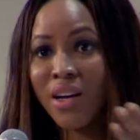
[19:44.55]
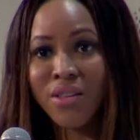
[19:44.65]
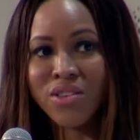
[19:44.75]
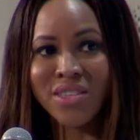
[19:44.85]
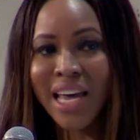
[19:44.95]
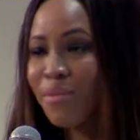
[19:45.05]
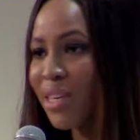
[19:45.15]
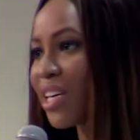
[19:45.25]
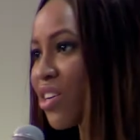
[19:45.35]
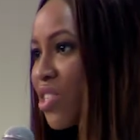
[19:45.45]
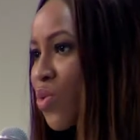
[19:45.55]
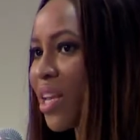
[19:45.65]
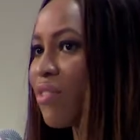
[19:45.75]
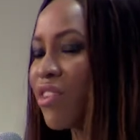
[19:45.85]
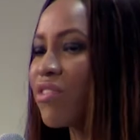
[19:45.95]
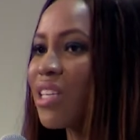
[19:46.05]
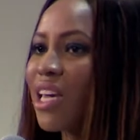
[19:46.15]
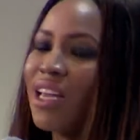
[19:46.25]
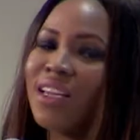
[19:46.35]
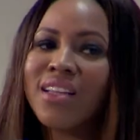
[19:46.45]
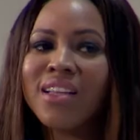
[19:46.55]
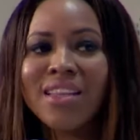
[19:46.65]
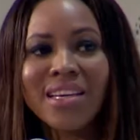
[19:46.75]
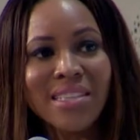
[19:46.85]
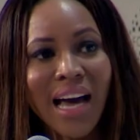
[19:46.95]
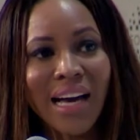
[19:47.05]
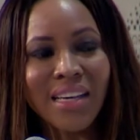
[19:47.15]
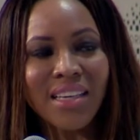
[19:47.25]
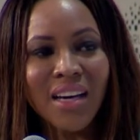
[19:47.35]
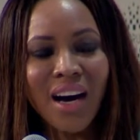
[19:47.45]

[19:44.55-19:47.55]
the same year, 2015, the attack